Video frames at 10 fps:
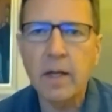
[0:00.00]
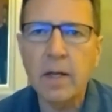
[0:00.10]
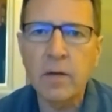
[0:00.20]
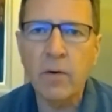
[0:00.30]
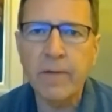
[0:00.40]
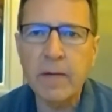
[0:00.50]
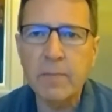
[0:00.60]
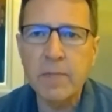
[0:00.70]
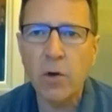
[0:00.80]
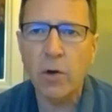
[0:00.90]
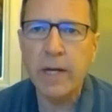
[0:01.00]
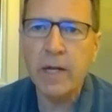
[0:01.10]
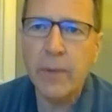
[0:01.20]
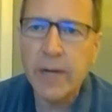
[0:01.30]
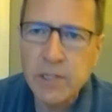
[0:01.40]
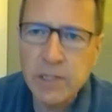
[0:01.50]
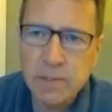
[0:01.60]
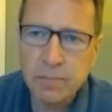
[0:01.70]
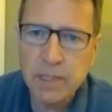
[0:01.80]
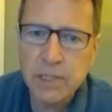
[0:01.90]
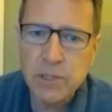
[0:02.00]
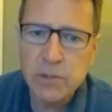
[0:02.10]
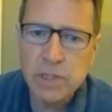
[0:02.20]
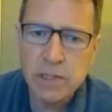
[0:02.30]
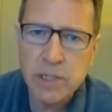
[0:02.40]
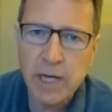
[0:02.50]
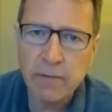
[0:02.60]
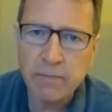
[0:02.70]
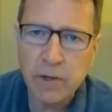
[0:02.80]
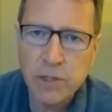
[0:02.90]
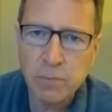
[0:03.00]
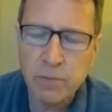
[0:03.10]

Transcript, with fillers: you know, if anybody's got any questions, please use the chat function.